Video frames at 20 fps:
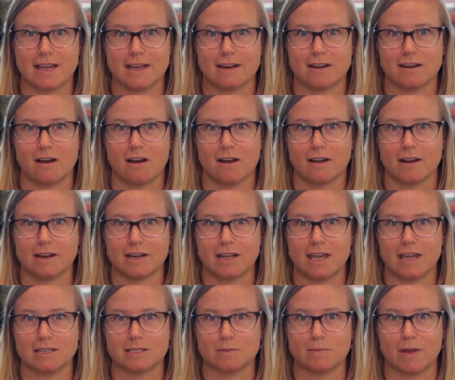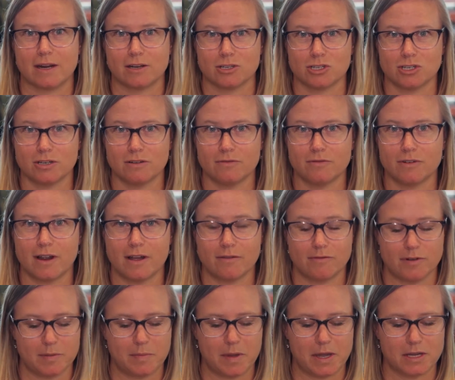and an RN case manager for
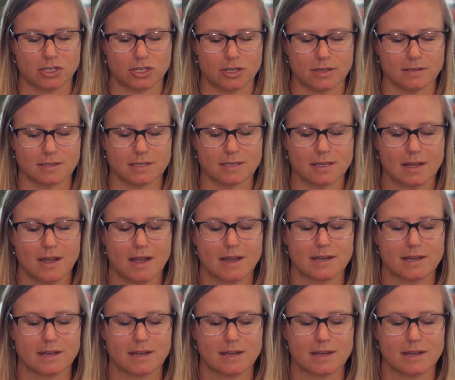every patient.